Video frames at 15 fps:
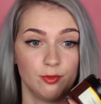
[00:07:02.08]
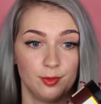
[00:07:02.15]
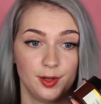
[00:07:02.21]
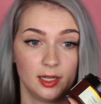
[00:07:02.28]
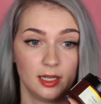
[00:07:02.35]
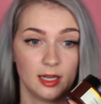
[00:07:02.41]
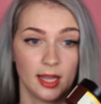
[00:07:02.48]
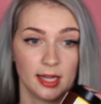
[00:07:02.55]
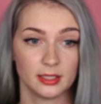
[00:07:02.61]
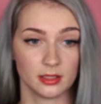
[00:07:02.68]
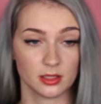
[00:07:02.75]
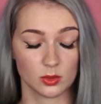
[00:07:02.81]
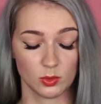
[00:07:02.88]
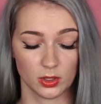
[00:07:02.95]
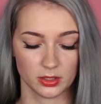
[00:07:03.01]
really like
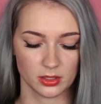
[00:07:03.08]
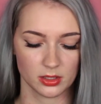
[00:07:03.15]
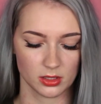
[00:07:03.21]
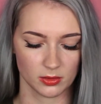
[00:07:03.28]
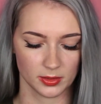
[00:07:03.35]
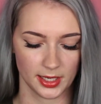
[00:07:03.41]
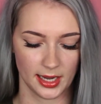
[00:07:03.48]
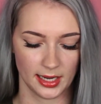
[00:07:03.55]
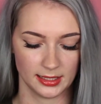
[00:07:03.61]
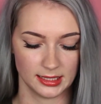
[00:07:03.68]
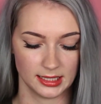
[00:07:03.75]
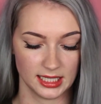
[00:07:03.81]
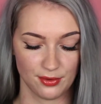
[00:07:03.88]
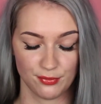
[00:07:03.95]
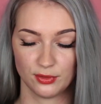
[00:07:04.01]
this one. So yeah, I
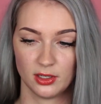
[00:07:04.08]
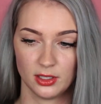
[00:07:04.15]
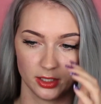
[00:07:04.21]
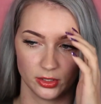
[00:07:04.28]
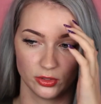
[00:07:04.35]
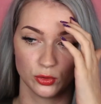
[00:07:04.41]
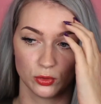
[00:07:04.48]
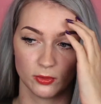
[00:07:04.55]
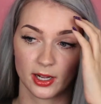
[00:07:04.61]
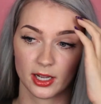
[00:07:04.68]
definitely do